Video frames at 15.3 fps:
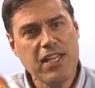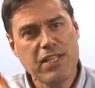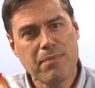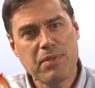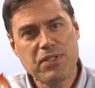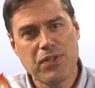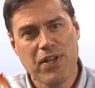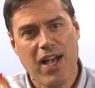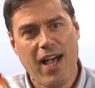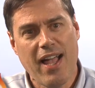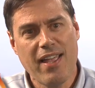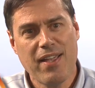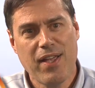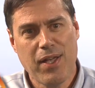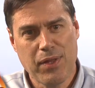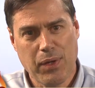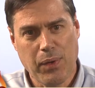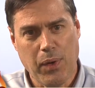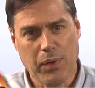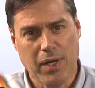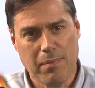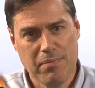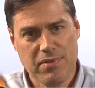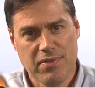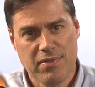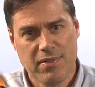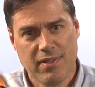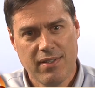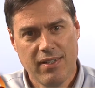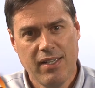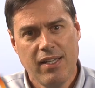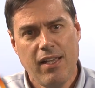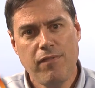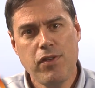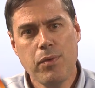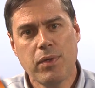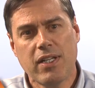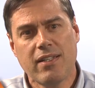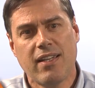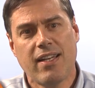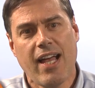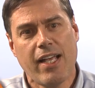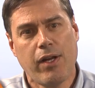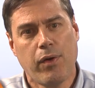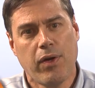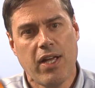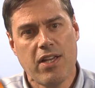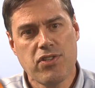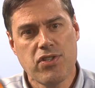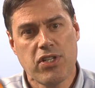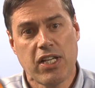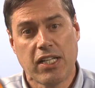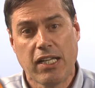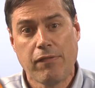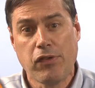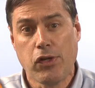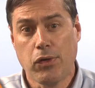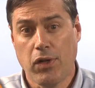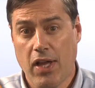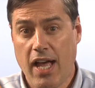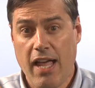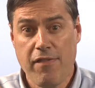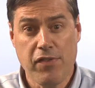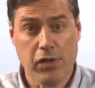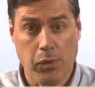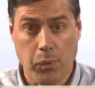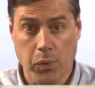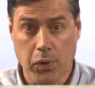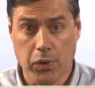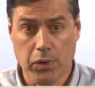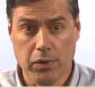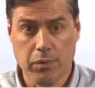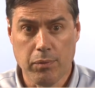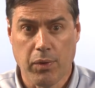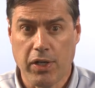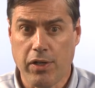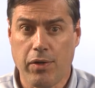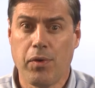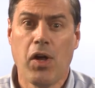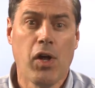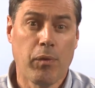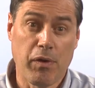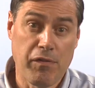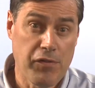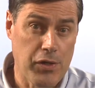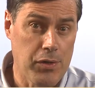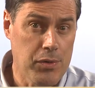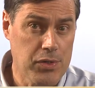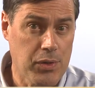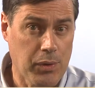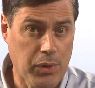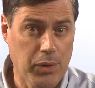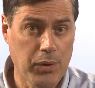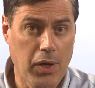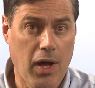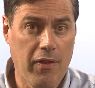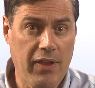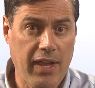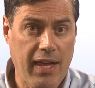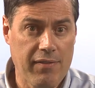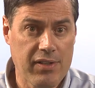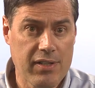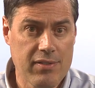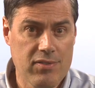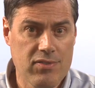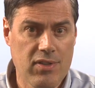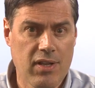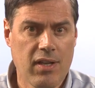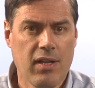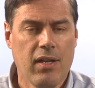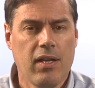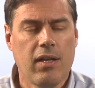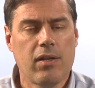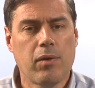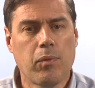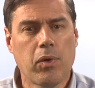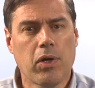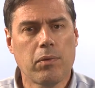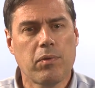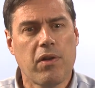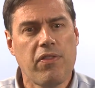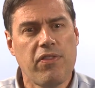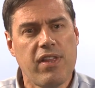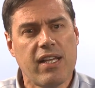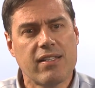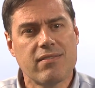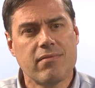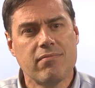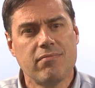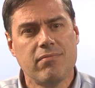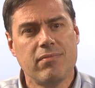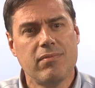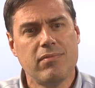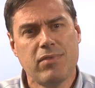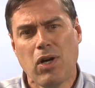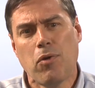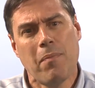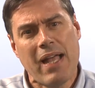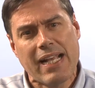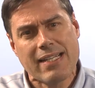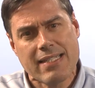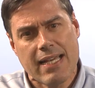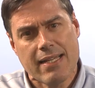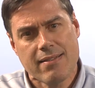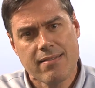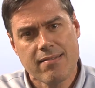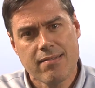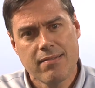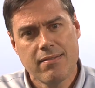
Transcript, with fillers: to Mister Nye and the grown-ups, if you want to deny creation and live your life in a world where you refuse to include all the evidence, in a world where things don't make sense,